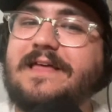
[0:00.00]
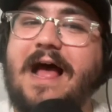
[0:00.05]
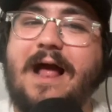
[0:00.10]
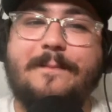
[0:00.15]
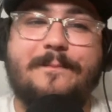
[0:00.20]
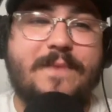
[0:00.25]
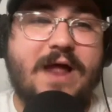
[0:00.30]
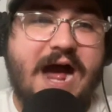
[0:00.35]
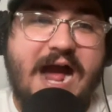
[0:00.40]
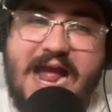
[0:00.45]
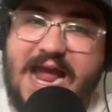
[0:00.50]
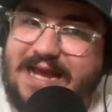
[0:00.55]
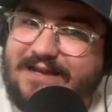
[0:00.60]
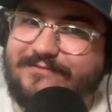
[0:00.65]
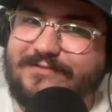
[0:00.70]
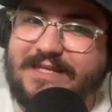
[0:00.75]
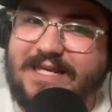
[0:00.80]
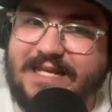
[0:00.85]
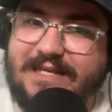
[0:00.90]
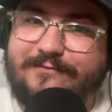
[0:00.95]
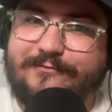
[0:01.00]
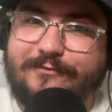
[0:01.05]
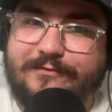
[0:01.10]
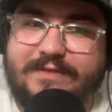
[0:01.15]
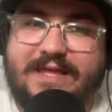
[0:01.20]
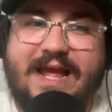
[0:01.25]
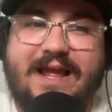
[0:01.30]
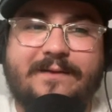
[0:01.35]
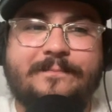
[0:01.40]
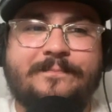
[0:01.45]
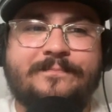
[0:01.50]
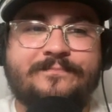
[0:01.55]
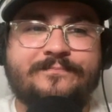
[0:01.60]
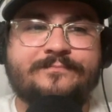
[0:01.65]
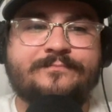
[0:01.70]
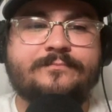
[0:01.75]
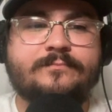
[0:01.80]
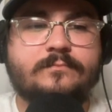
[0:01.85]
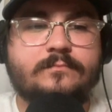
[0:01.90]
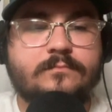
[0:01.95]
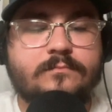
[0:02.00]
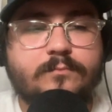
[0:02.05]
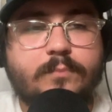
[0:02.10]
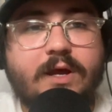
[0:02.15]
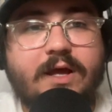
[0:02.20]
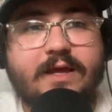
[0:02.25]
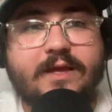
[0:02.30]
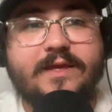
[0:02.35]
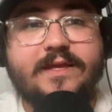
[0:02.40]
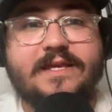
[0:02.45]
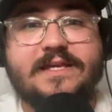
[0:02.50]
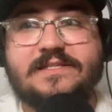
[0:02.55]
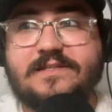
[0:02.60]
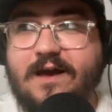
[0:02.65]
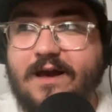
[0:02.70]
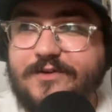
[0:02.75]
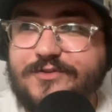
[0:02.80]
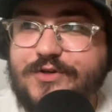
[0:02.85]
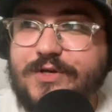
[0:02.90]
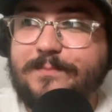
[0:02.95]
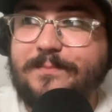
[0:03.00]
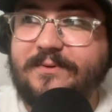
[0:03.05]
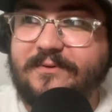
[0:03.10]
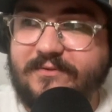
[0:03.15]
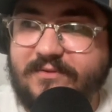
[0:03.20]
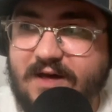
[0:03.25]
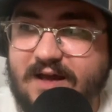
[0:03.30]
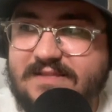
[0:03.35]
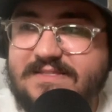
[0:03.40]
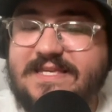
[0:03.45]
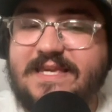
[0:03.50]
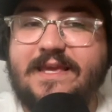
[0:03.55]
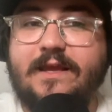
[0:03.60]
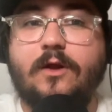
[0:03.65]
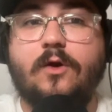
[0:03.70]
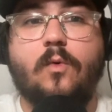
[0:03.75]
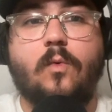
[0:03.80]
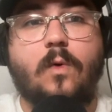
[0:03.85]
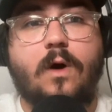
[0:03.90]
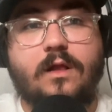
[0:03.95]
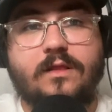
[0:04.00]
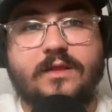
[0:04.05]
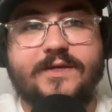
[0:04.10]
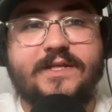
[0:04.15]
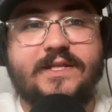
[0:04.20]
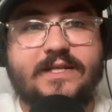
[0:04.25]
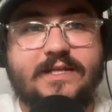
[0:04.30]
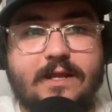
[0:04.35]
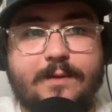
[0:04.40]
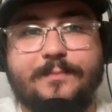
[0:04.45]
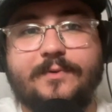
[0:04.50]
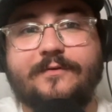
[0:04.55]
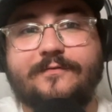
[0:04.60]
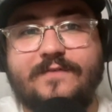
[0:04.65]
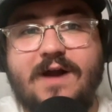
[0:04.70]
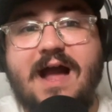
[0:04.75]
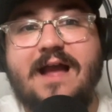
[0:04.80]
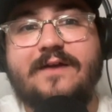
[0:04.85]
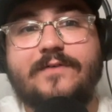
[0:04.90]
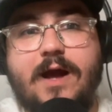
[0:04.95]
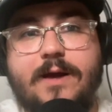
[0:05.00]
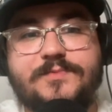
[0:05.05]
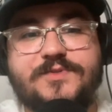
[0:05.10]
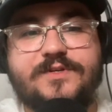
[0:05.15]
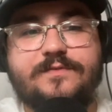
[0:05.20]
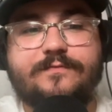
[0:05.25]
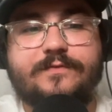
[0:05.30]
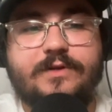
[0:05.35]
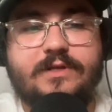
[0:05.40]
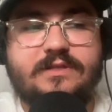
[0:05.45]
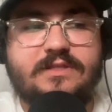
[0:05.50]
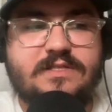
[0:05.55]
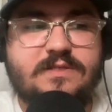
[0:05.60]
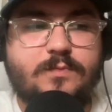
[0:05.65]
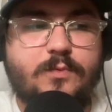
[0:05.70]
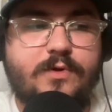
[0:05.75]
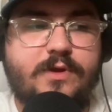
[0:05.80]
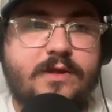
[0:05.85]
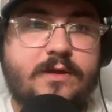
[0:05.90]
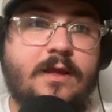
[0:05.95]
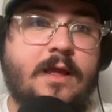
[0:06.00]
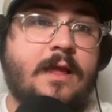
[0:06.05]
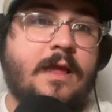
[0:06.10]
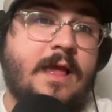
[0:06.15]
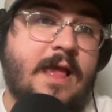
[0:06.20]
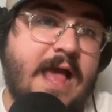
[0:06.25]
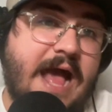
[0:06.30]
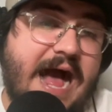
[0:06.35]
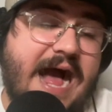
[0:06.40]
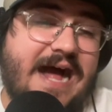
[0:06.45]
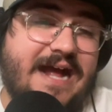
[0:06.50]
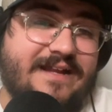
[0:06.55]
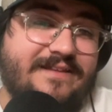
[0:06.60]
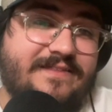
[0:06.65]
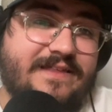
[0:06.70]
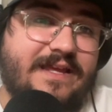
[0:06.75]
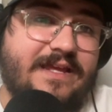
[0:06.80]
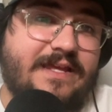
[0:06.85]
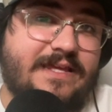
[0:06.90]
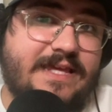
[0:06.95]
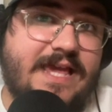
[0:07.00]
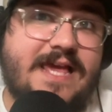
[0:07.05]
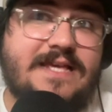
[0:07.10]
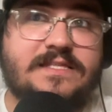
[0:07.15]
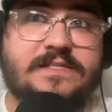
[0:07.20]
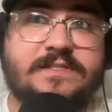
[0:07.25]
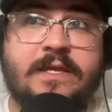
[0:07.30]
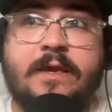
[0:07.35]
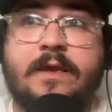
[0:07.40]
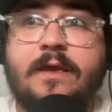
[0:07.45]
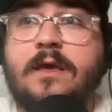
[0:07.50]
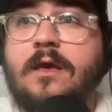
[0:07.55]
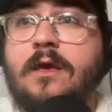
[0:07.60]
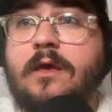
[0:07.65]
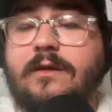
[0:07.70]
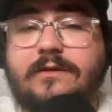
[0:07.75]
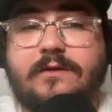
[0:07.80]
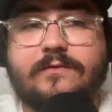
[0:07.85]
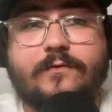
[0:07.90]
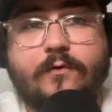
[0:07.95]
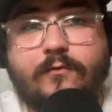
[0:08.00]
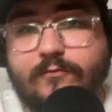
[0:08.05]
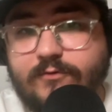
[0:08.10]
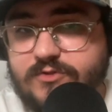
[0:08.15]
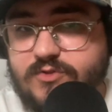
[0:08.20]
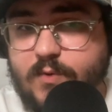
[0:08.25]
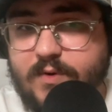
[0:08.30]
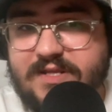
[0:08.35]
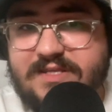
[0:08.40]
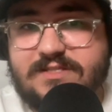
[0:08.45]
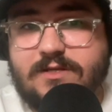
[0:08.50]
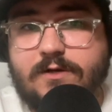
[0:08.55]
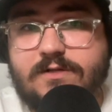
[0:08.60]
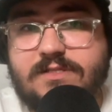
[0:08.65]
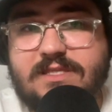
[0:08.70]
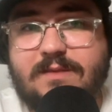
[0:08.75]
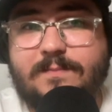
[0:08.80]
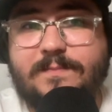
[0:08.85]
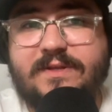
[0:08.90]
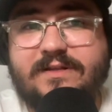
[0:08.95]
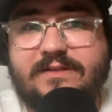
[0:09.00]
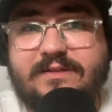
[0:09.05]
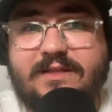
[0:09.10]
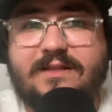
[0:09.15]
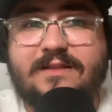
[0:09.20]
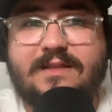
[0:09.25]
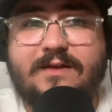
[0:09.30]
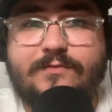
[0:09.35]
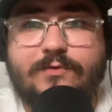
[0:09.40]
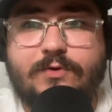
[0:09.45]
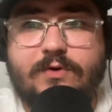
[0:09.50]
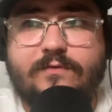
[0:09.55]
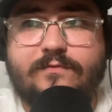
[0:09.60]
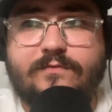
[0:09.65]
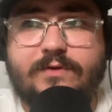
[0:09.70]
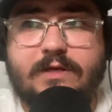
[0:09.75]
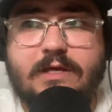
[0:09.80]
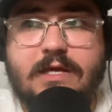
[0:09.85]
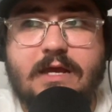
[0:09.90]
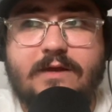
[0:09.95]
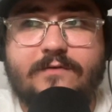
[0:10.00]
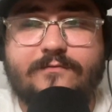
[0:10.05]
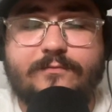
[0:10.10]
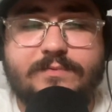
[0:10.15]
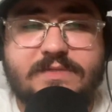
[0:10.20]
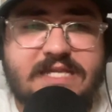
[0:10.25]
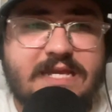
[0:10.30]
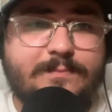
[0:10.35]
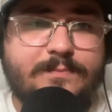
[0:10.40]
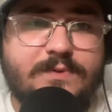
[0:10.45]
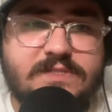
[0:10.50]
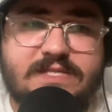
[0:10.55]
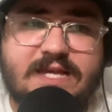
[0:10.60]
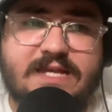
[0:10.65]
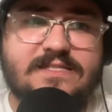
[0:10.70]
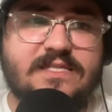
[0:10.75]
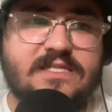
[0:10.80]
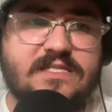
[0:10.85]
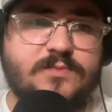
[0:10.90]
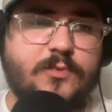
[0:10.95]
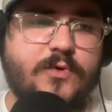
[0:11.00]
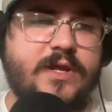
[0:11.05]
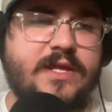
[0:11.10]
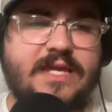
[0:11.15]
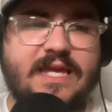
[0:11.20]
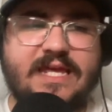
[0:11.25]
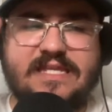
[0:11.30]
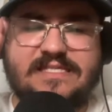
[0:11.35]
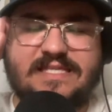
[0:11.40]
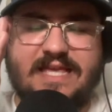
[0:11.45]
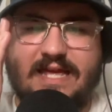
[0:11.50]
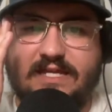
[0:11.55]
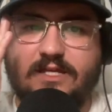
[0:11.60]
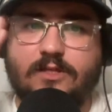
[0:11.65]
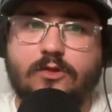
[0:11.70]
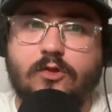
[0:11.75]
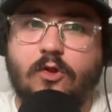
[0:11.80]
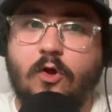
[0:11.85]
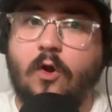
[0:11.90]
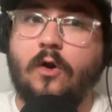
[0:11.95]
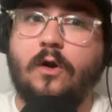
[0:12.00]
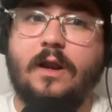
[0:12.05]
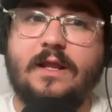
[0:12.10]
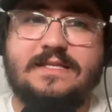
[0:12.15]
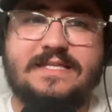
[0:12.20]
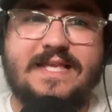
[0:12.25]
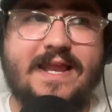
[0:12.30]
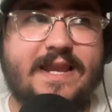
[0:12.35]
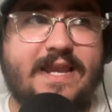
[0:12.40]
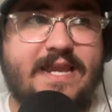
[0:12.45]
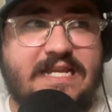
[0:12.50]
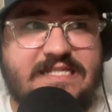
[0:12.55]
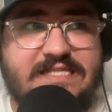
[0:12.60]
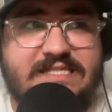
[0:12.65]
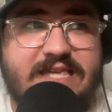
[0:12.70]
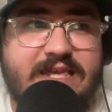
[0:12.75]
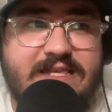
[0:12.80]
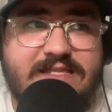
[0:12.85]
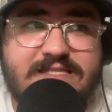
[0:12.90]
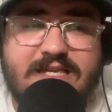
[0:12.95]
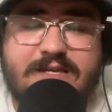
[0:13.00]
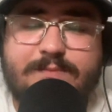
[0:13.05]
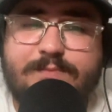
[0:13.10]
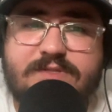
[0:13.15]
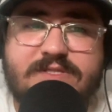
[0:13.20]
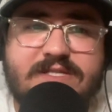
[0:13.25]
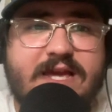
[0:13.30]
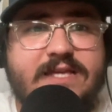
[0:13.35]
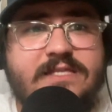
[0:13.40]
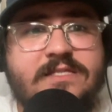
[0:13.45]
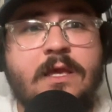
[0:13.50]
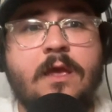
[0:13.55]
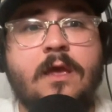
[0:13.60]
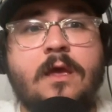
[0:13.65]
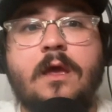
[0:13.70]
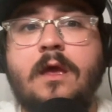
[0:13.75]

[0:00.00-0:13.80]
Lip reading: I'm not advocating for that. But is Andre Pallante a quality number 5 option for you at this point? I think yes. You have over 20 starts at the big league level of sample size at this point. Again, is that an insane sample size?